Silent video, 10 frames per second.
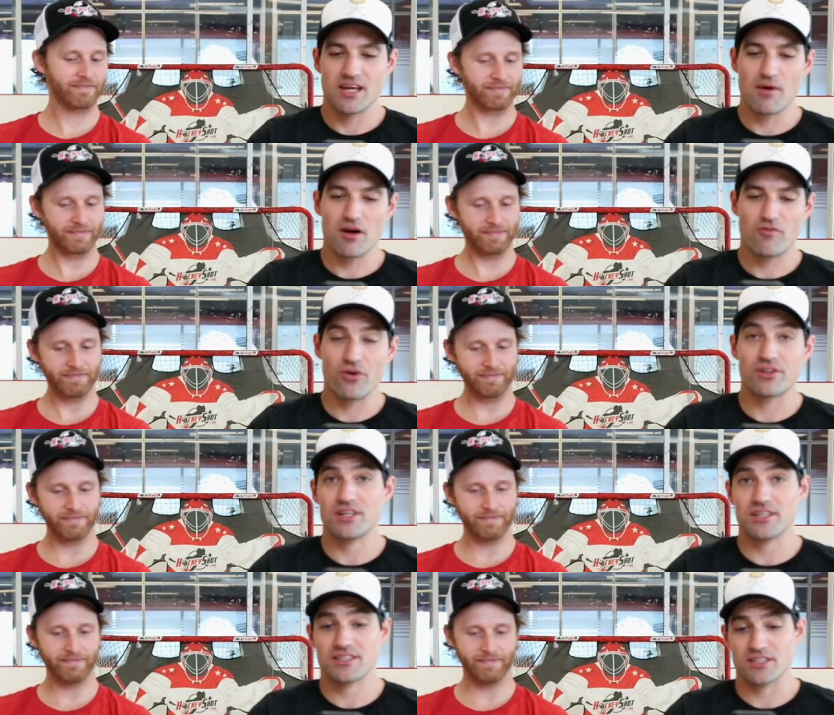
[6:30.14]
Speaker 1: King Mark
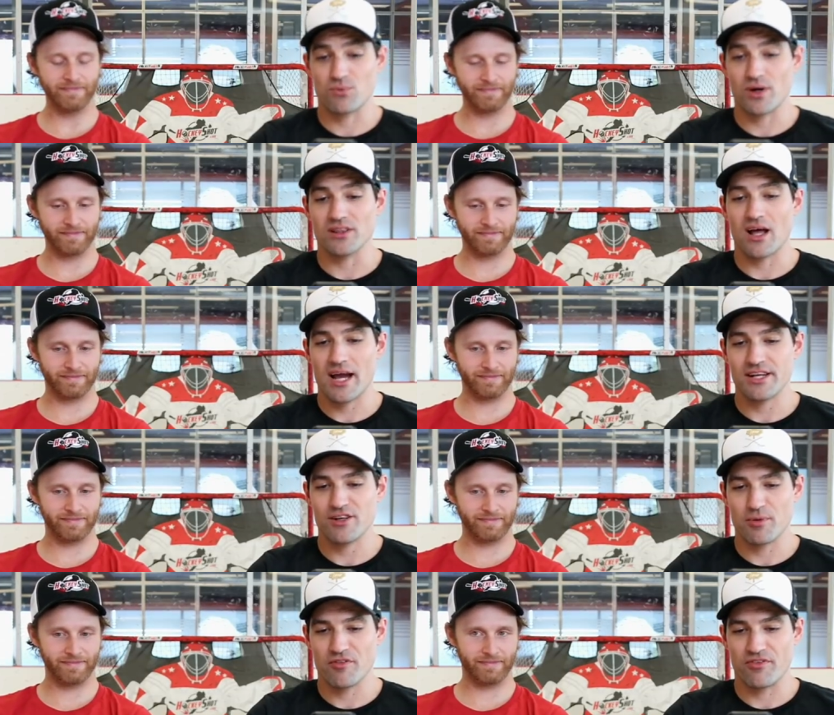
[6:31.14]
14 says, what lie
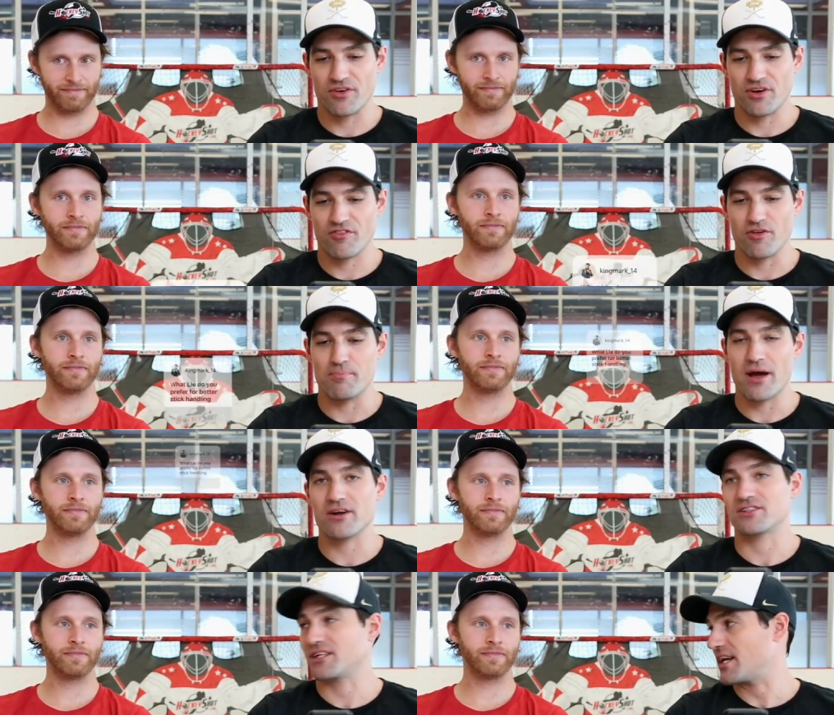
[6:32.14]
do you prefer for
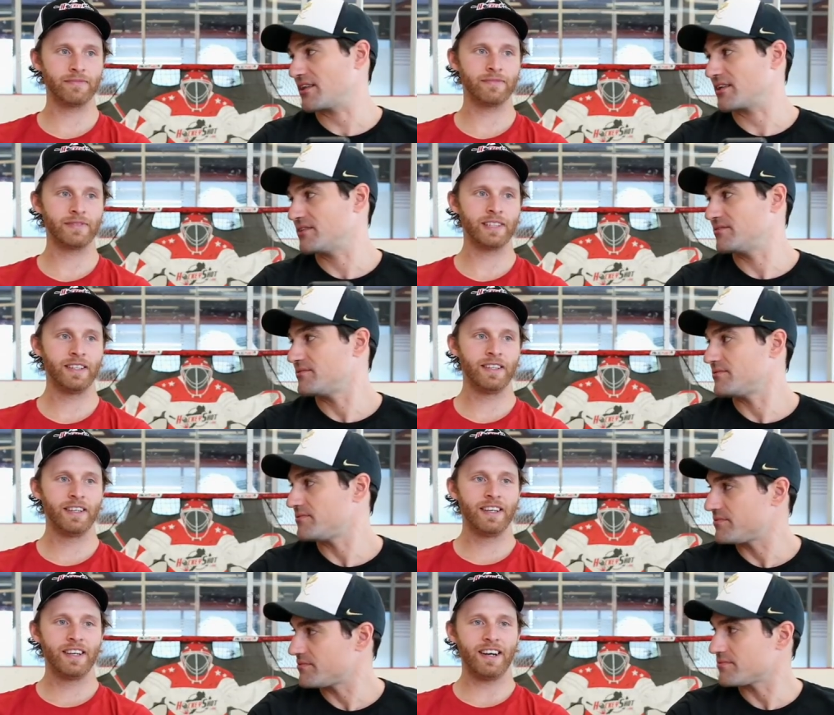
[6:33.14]
better stick handling?
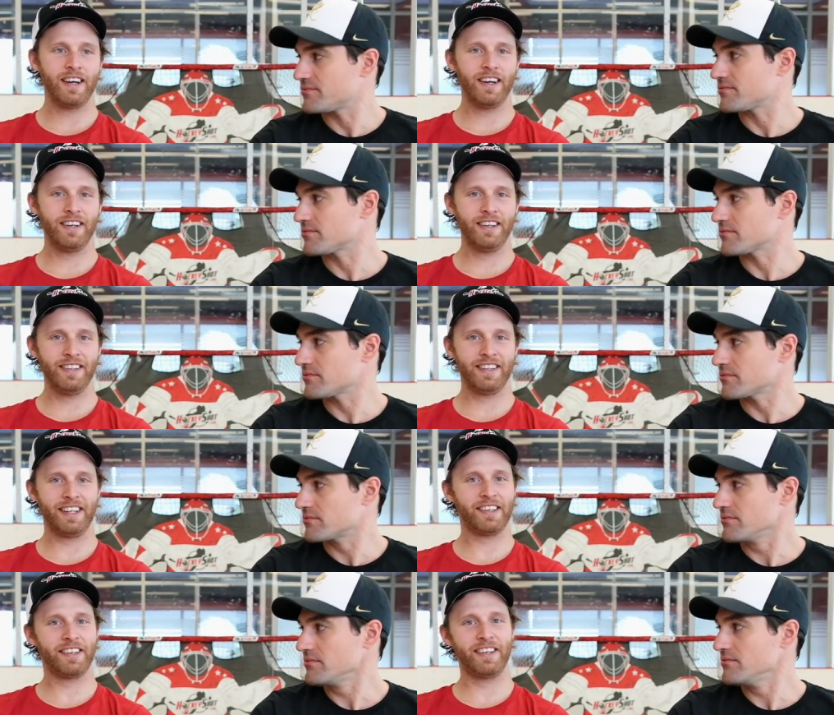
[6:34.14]
Speaker 2: Uh,
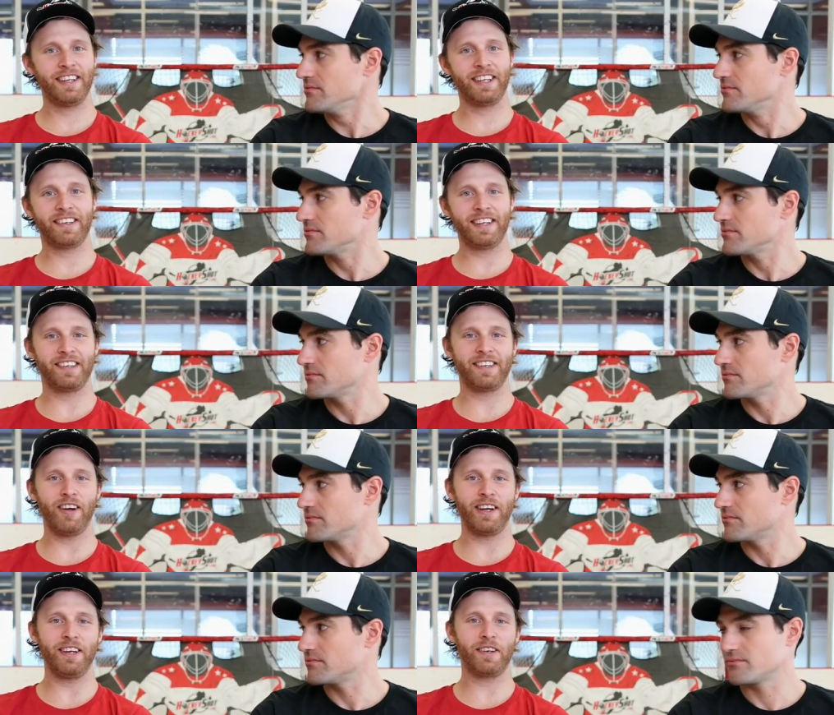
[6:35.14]
that's it's it's
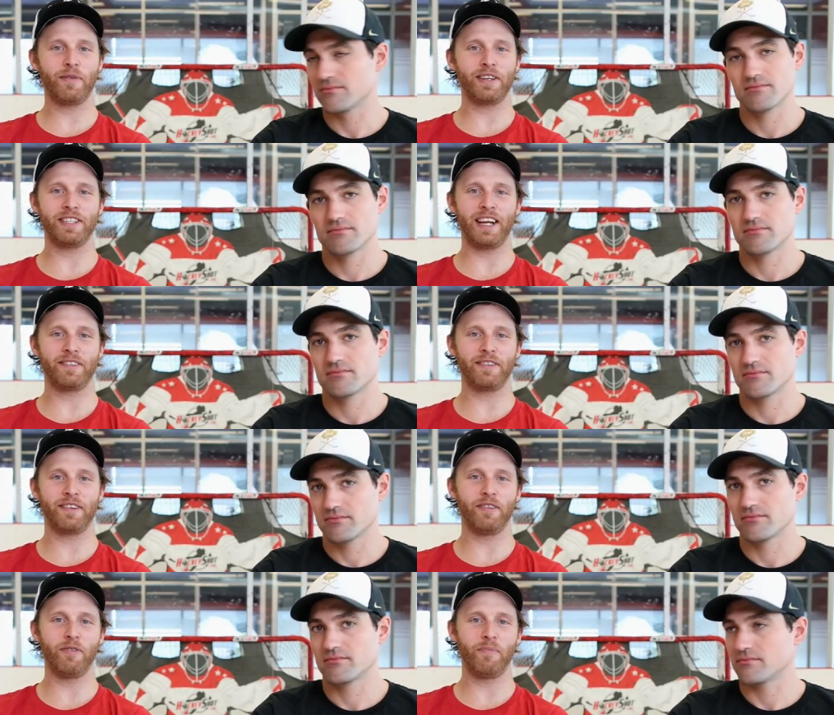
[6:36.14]
not an easy question to answer.
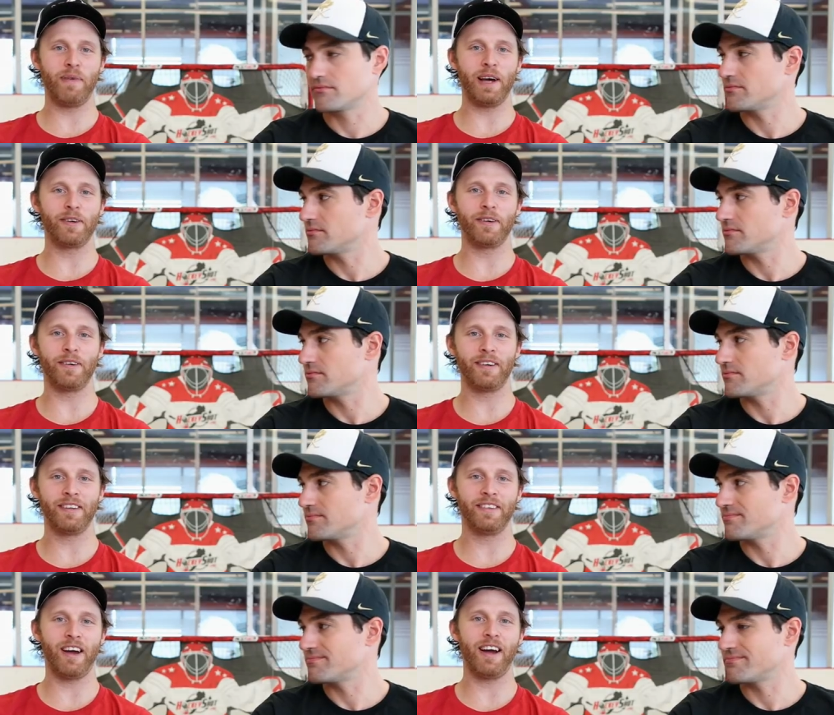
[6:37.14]
There's no
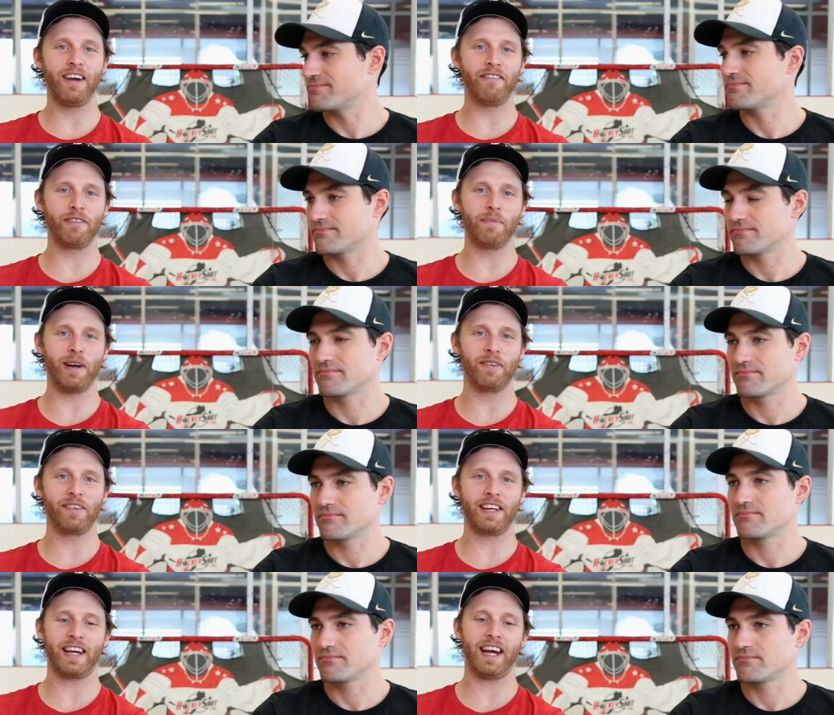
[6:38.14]
better lie for better
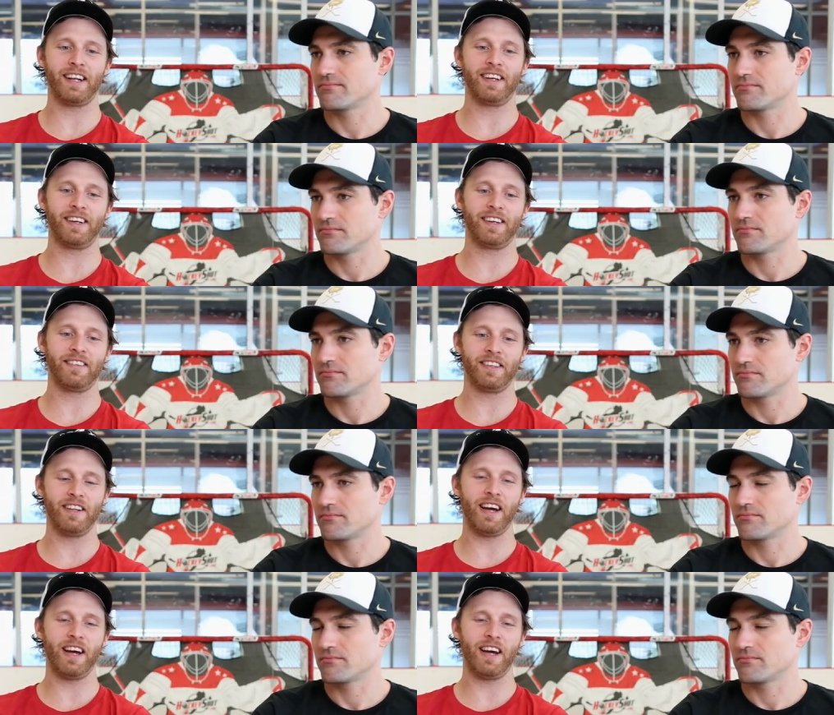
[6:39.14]
stick handling. The